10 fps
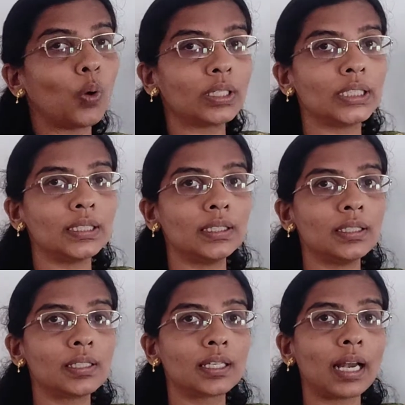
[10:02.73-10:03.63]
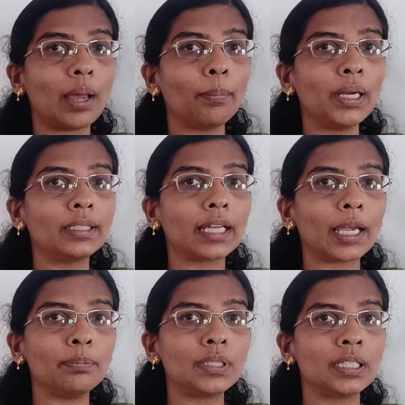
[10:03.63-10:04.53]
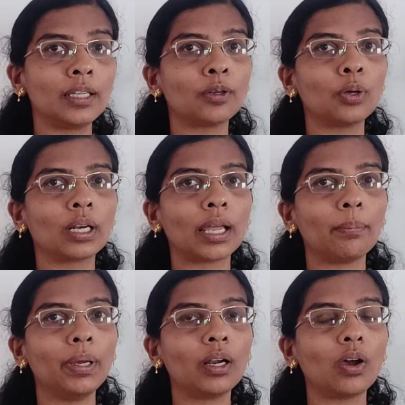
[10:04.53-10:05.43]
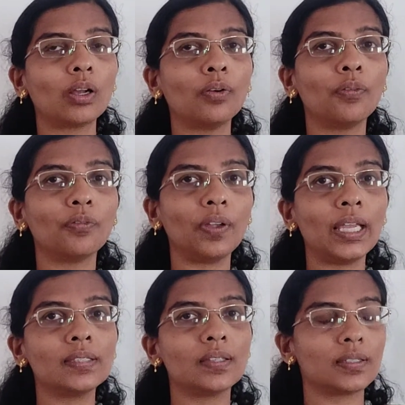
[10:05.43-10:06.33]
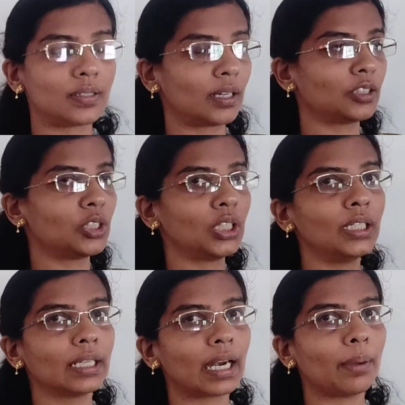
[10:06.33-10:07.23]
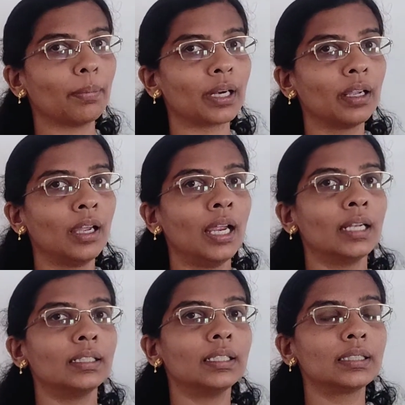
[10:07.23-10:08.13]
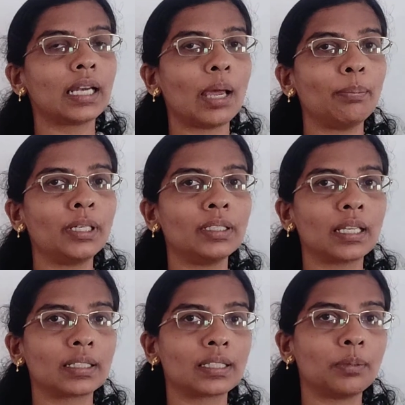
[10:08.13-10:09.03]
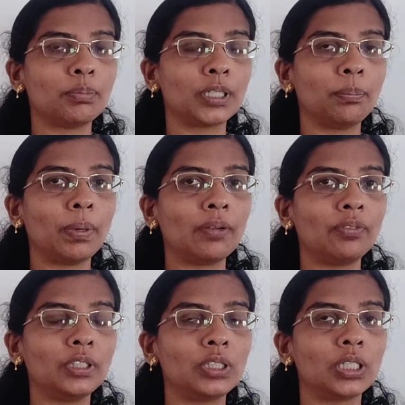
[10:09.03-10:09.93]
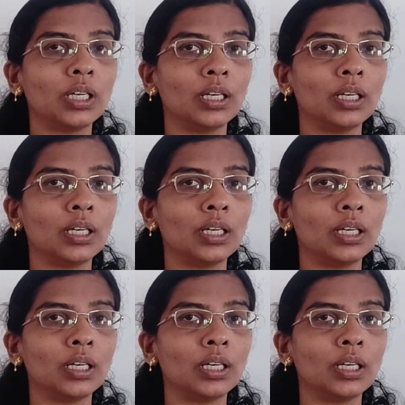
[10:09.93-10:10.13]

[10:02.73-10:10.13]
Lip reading: What is this grammar? Type 0 grammar or phase structured grammar. This grammar is accepted by which